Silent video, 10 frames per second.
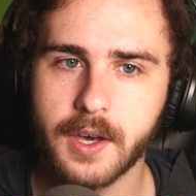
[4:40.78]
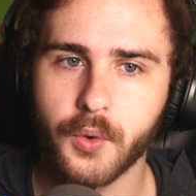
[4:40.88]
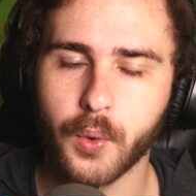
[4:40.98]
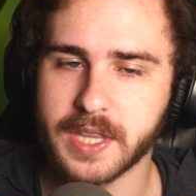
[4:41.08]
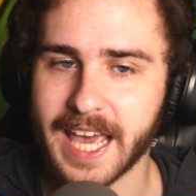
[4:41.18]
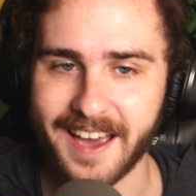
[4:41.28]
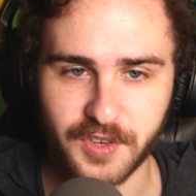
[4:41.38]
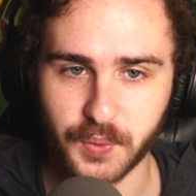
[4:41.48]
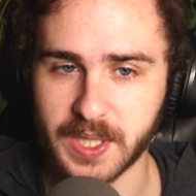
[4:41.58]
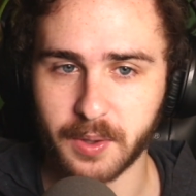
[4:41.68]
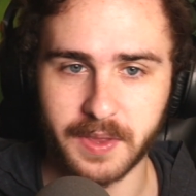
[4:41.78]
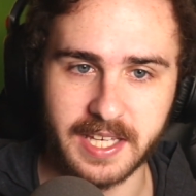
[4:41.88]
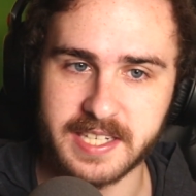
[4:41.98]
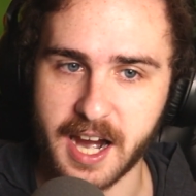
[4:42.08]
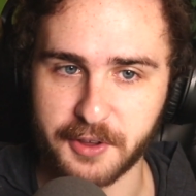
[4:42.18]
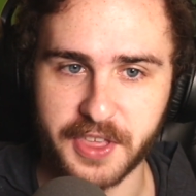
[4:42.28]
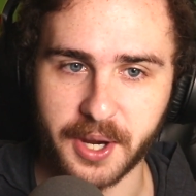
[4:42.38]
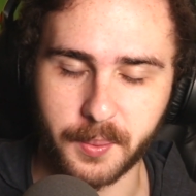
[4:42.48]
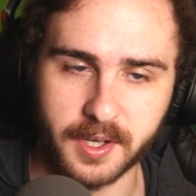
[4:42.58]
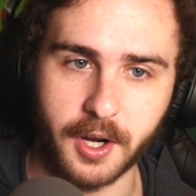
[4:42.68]
would they have to redo the entire
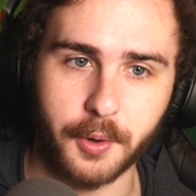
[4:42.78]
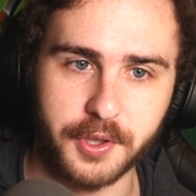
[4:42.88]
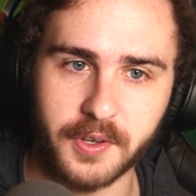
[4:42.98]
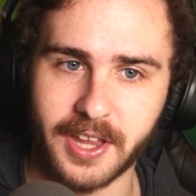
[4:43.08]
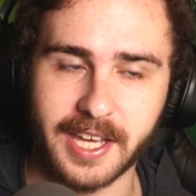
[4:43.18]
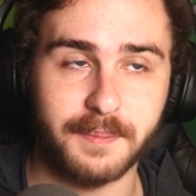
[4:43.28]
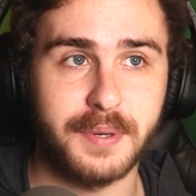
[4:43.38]
thing where Gowther like